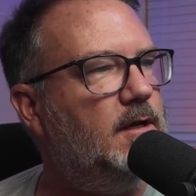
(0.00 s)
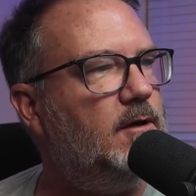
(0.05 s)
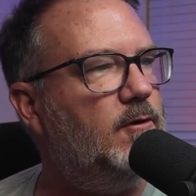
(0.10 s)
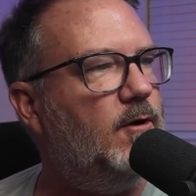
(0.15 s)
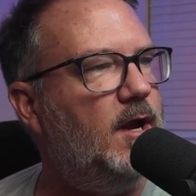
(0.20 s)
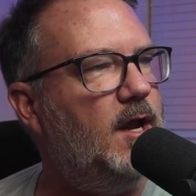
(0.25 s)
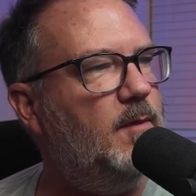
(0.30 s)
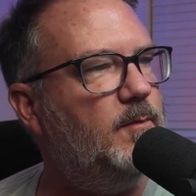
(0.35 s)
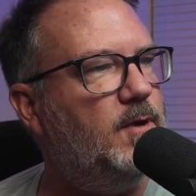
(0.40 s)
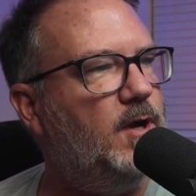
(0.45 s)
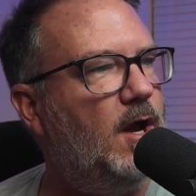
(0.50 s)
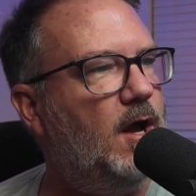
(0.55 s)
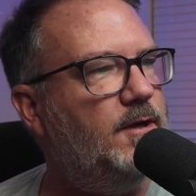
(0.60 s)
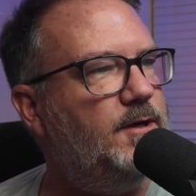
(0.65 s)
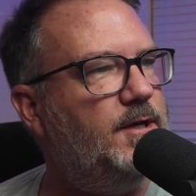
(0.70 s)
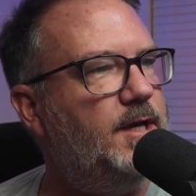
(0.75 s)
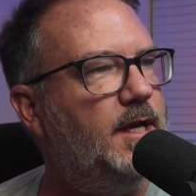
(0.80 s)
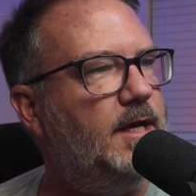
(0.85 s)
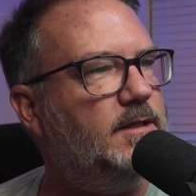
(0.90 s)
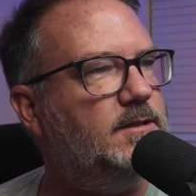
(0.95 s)
cram
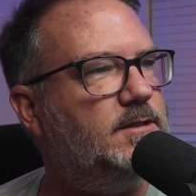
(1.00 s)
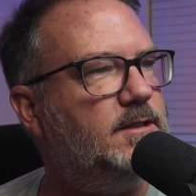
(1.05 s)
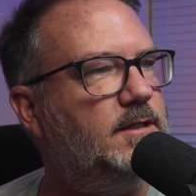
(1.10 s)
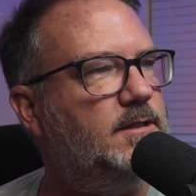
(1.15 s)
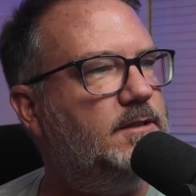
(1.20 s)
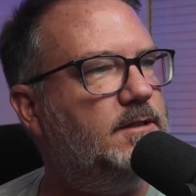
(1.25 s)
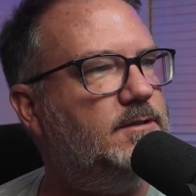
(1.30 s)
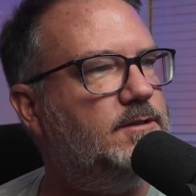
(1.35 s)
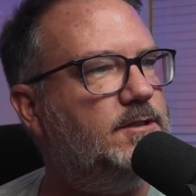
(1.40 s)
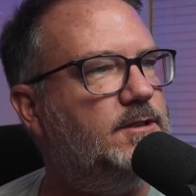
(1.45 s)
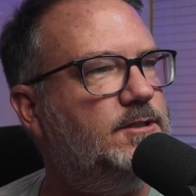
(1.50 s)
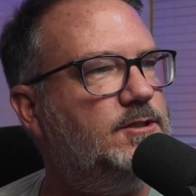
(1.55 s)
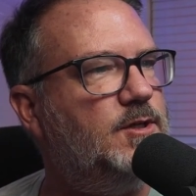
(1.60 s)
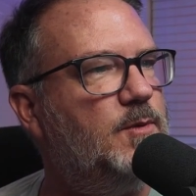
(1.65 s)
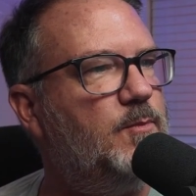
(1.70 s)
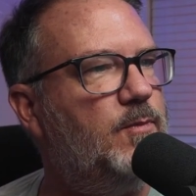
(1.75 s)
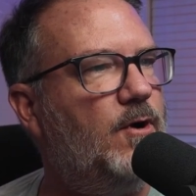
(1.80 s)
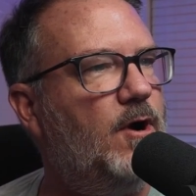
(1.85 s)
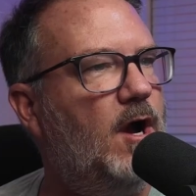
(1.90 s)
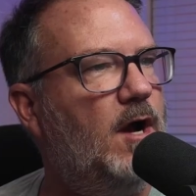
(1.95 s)
context into
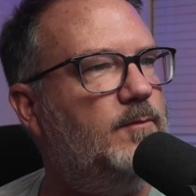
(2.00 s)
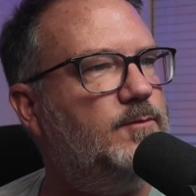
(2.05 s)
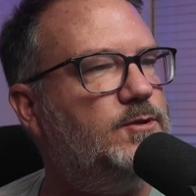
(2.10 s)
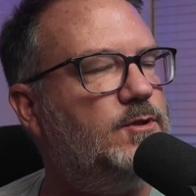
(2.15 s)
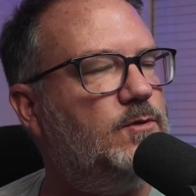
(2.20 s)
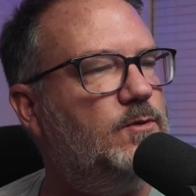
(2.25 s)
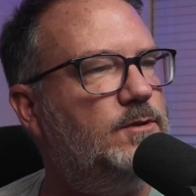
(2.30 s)
system prompts,